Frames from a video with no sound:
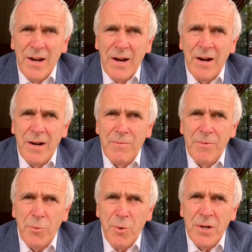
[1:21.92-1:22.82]

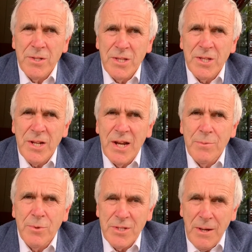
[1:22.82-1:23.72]
The word
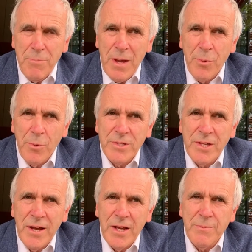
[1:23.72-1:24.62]
sustainable, some people would
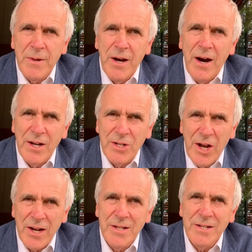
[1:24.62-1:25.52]
say, has been
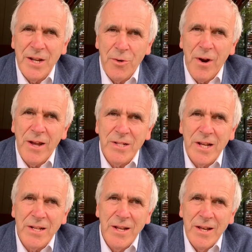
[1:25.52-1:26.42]
hijacked and
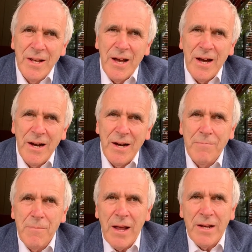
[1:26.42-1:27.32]
degraded,
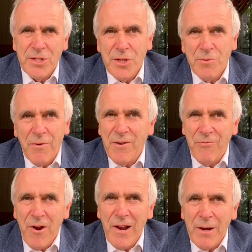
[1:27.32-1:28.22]
and is used very
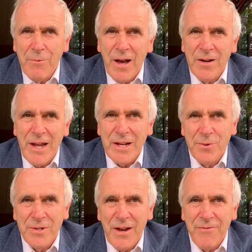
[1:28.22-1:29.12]
freely without
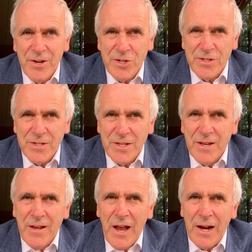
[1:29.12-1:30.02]
adequate definitions.
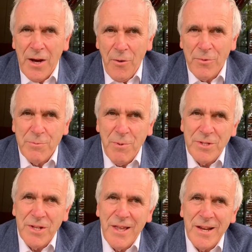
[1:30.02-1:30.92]
And our response
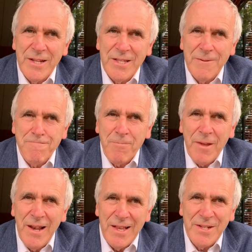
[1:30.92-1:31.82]
to that is,
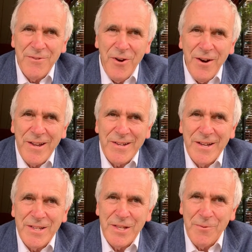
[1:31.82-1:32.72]
let's define it.
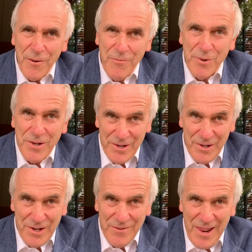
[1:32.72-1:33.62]
So we've put a
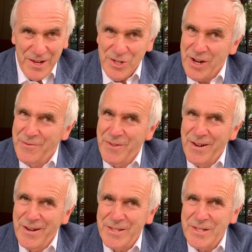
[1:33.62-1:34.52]
lot of energy over the
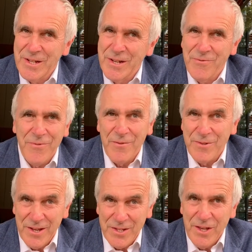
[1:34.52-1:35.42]
last 5 or
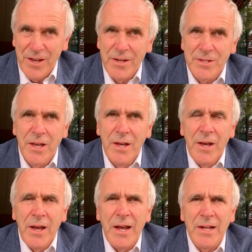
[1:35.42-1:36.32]
6 years
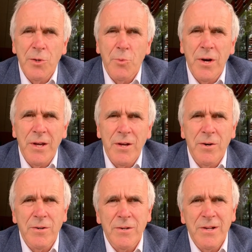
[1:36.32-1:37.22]
into working
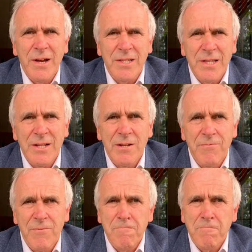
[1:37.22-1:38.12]
on a set of
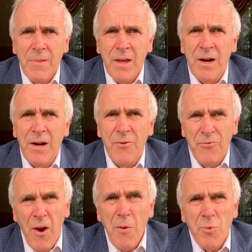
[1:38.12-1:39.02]

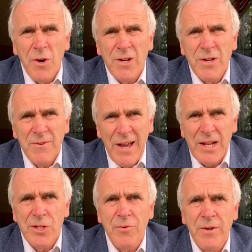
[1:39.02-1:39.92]
framework of
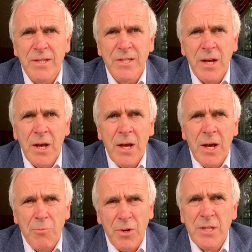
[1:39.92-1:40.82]
categories,
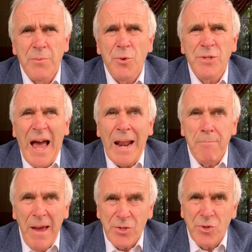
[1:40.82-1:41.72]
principles and
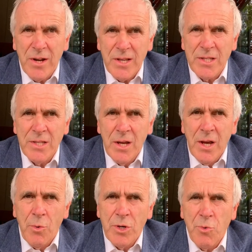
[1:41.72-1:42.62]
metrics,
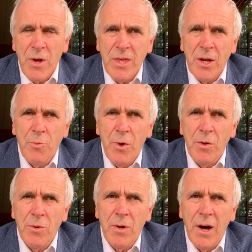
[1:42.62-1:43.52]
which we think
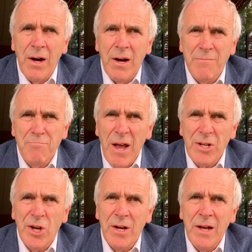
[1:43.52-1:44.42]
will
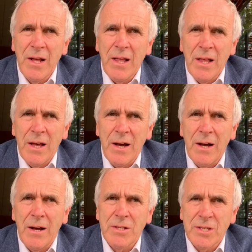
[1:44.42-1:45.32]
measure
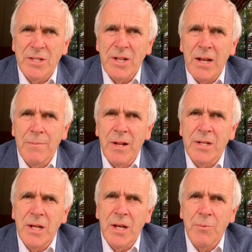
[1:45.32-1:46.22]

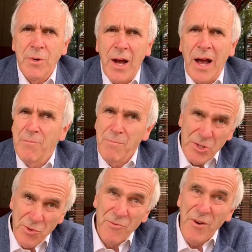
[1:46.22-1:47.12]
sustainability,
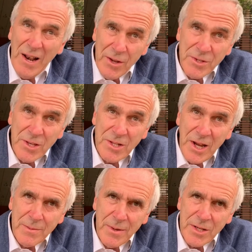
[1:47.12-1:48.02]
measure and value
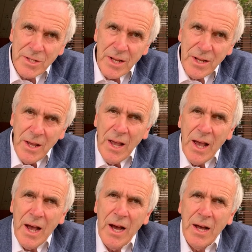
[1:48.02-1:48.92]
sustainability,
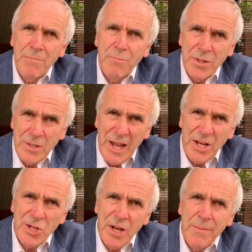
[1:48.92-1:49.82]
and
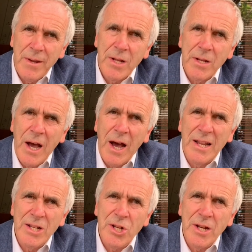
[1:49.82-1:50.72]
potentially be an
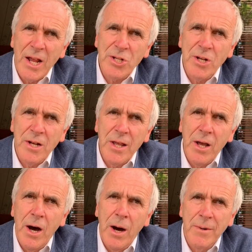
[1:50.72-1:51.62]
internationally
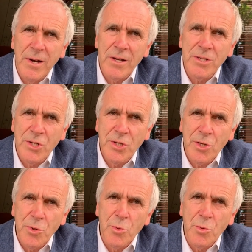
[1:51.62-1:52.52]
harmonised
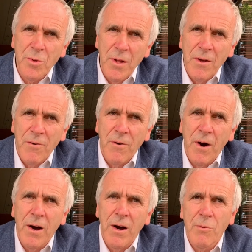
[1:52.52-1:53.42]
tool
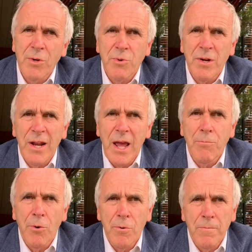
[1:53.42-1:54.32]
which would
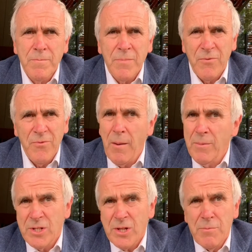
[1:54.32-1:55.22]
enable
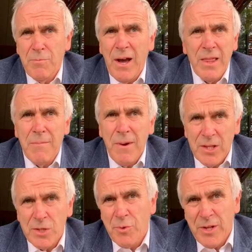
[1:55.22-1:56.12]
farmers to compare their
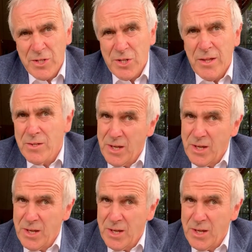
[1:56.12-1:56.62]
methods with each other.